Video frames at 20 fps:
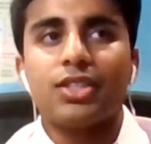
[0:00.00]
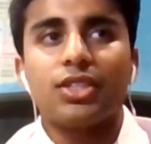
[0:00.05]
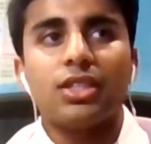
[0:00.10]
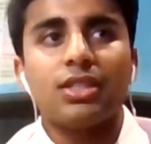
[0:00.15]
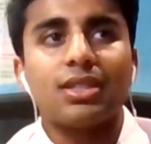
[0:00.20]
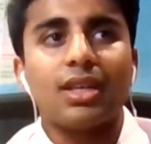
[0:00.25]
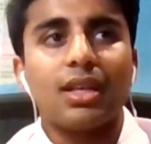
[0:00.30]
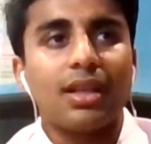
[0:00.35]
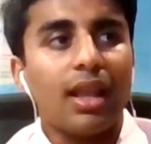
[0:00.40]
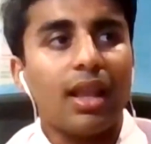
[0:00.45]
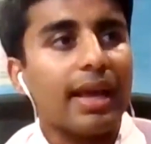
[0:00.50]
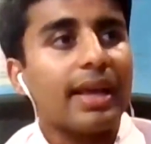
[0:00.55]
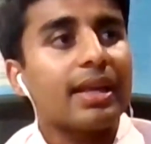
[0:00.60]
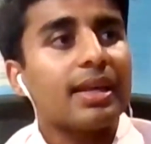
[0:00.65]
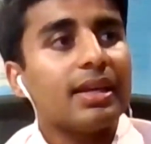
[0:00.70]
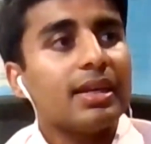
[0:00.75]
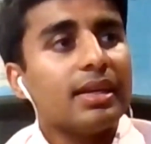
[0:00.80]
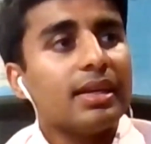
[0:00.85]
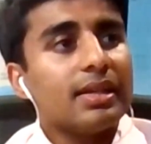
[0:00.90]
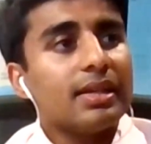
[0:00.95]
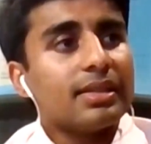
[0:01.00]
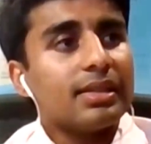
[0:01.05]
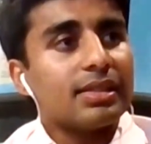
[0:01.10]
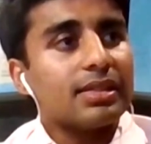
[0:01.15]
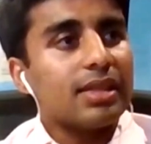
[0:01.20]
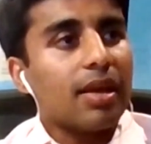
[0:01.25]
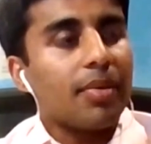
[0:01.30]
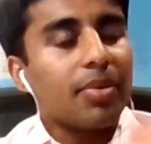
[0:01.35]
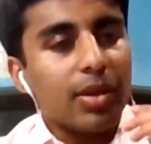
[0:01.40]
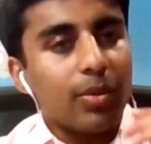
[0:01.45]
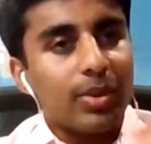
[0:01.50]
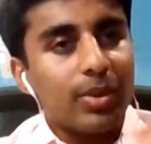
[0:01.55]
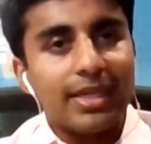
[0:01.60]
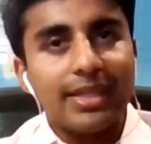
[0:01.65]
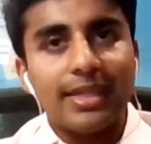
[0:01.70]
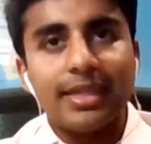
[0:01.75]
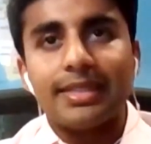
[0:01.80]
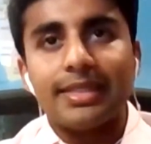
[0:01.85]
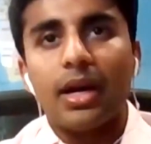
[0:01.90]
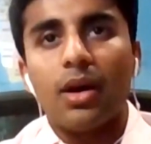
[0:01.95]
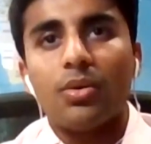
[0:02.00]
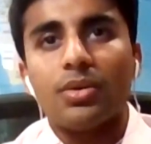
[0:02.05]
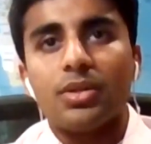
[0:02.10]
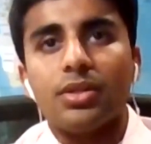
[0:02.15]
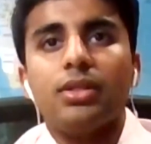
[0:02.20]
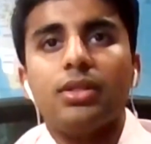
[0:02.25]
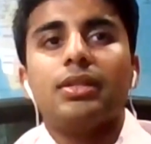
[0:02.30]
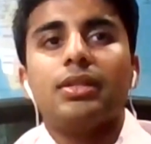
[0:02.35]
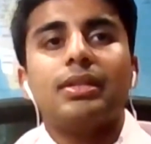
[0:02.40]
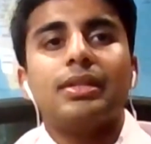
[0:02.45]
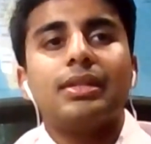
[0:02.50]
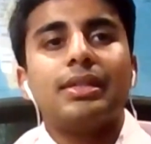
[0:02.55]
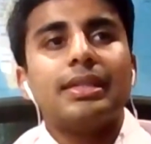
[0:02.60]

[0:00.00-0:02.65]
She said, like, there's something we need to tell you.